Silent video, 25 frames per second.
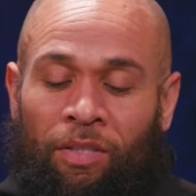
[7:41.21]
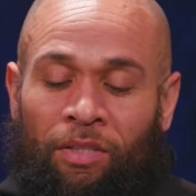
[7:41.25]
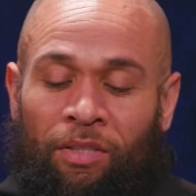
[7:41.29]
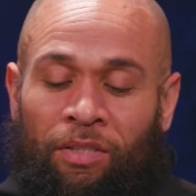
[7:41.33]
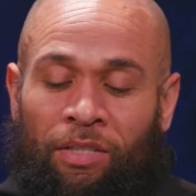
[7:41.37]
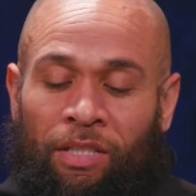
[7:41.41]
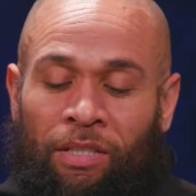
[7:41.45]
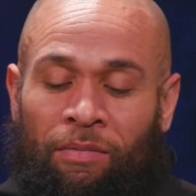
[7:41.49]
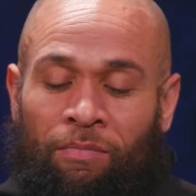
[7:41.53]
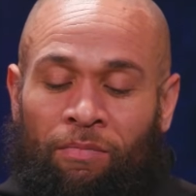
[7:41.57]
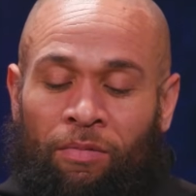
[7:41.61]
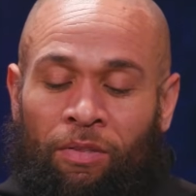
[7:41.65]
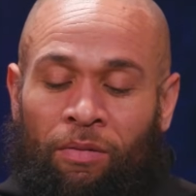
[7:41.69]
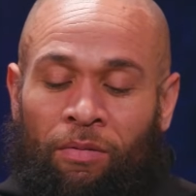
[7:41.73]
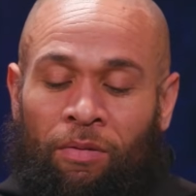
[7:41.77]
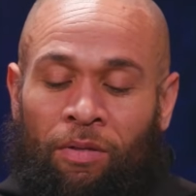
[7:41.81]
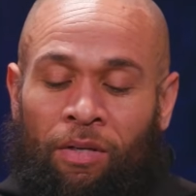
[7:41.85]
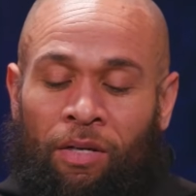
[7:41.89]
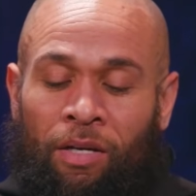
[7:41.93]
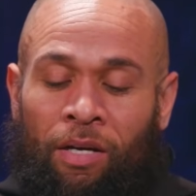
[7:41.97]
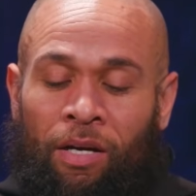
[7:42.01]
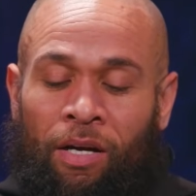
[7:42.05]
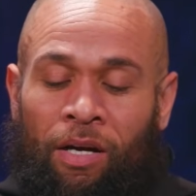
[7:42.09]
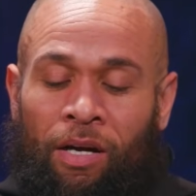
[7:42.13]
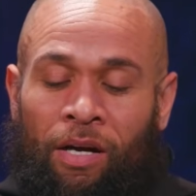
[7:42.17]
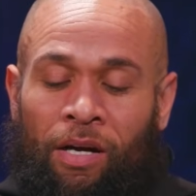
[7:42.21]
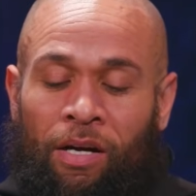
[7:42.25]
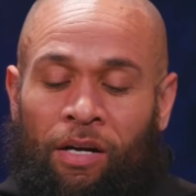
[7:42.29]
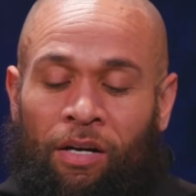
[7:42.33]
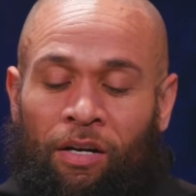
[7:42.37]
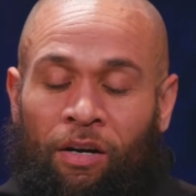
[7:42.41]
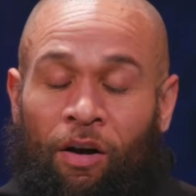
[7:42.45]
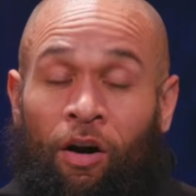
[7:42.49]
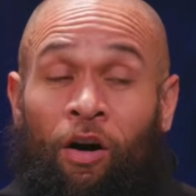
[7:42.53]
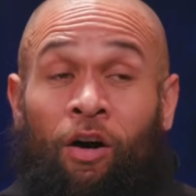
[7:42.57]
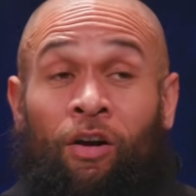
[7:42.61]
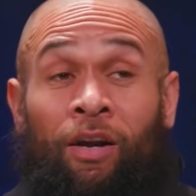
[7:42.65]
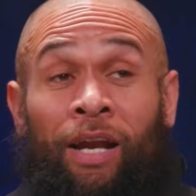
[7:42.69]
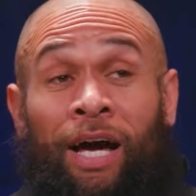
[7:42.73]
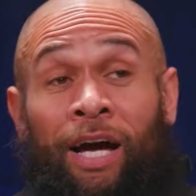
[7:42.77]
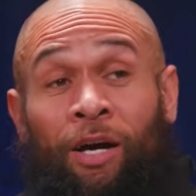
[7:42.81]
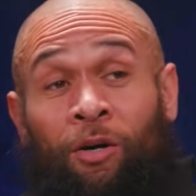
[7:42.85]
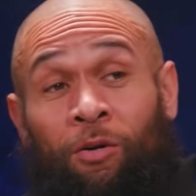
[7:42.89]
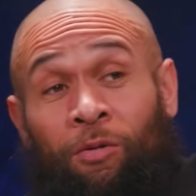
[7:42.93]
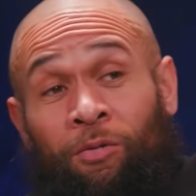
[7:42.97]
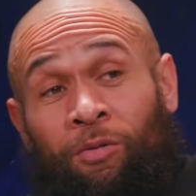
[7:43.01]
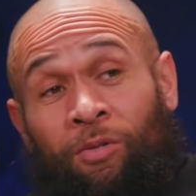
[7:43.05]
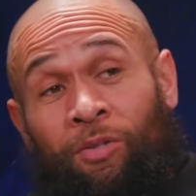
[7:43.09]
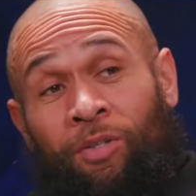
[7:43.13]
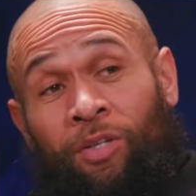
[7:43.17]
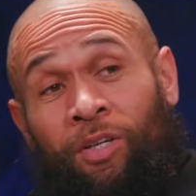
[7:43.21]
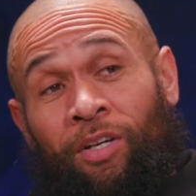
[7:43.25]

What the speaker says: team to Carlisle